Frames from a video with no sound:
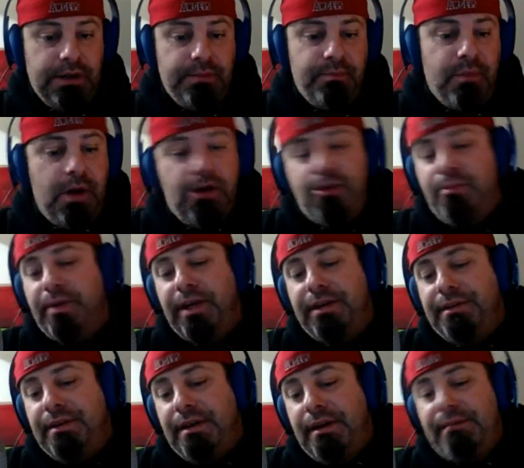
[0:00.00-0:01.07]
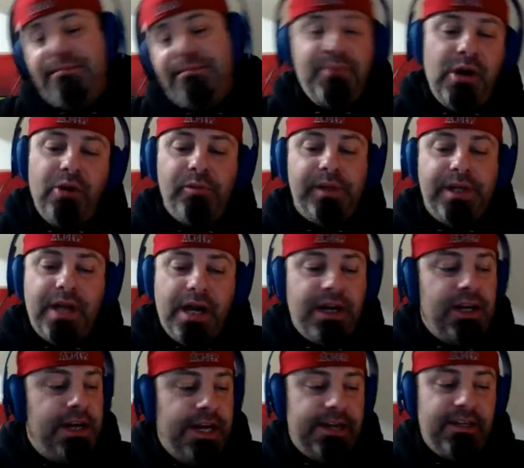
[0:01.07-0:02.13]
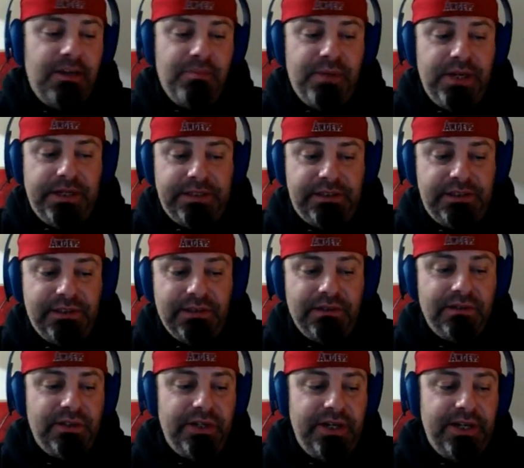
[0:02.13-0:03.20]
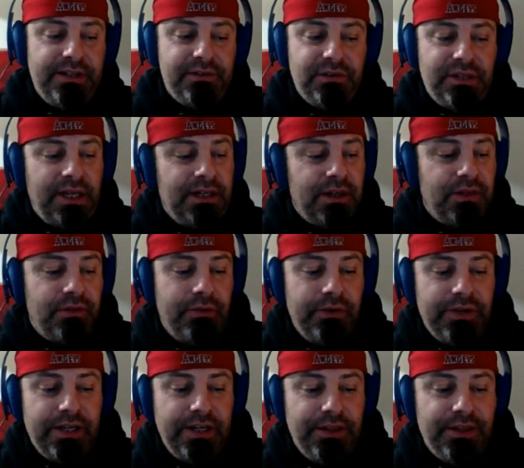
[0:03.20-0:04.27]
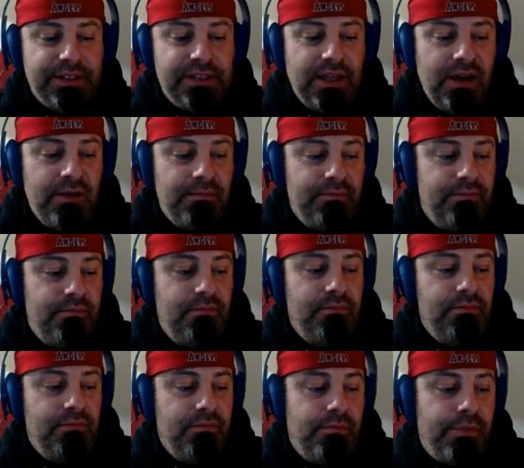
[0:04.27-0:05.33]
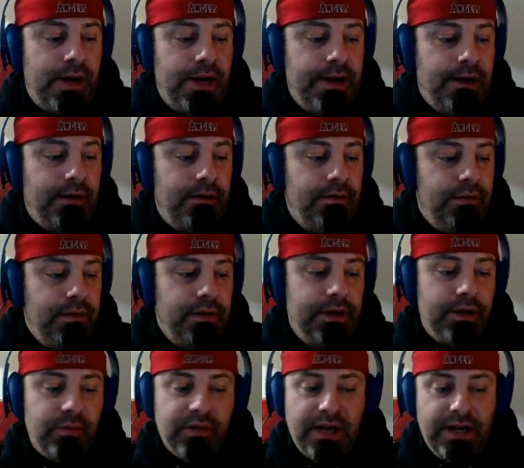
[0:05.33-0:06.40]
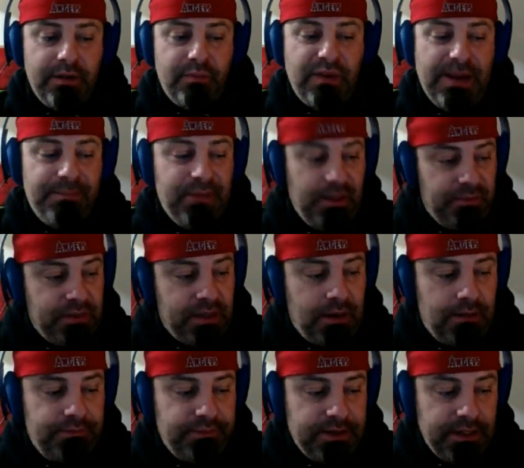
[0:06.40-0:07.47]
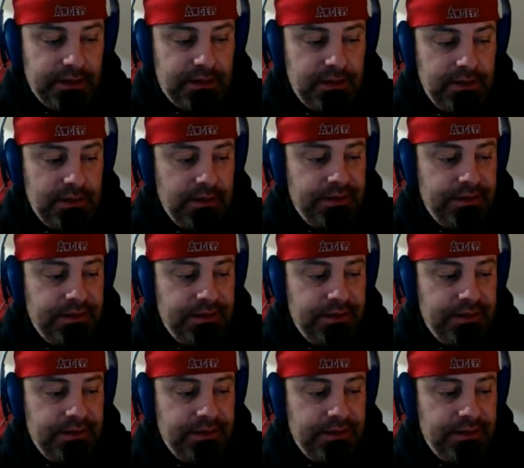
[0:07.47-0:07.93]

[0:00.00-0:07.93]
probably not connected, but it's certainly interesting to throw that in the same pile. Kind of ramped up the conflict.